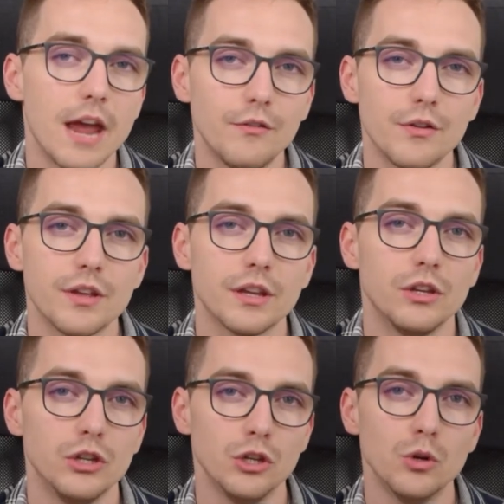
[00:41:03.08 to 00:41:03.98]
everything
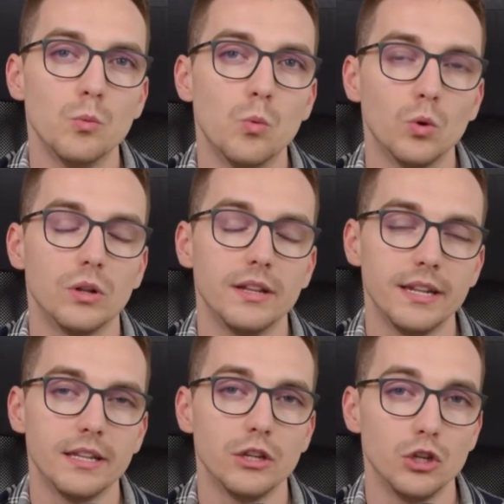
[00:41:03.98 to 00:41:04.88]
you would
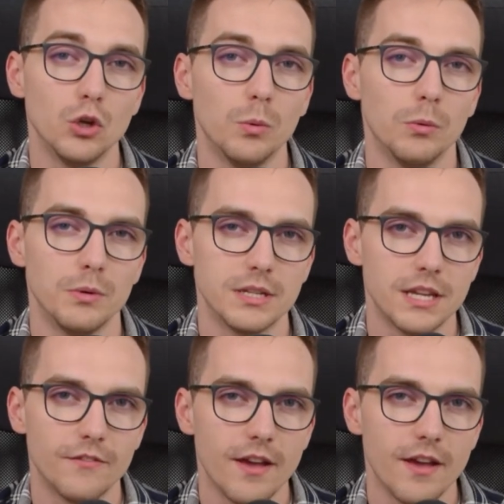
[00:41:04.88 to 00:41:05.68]
need, you will receive.